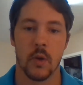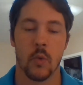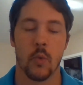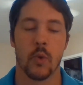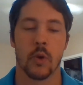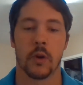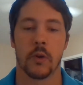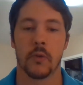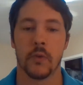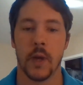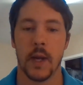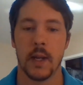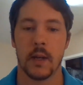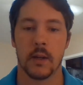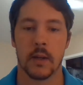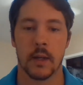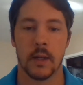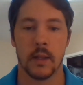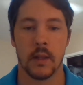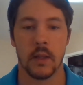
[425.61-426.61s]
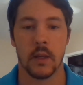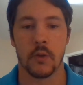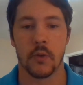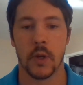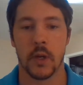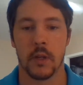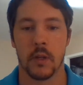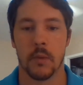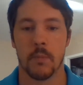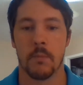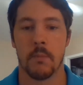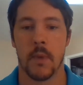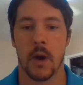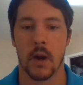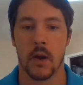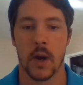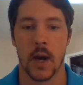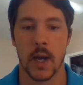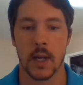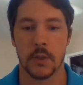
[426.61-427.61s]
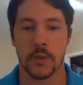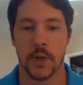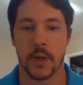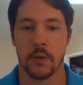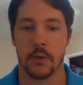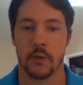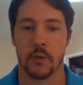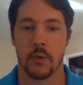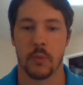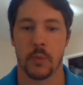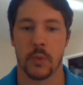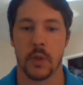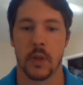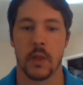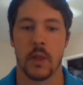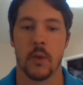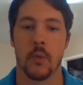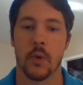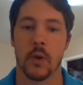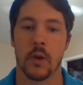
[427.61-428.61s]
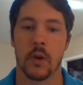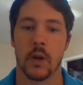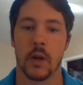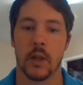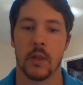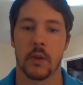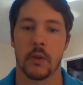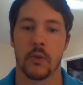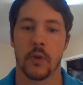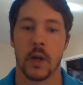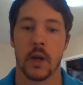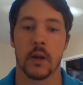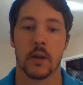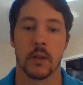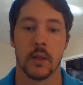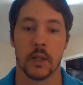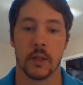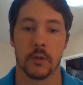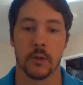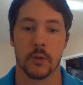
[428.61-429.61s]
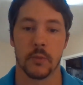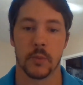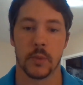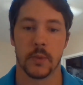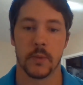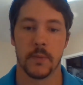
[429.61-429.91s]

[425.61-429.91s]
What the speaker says: were greater in the creatine monohydrate group than they were in the crealkaline group.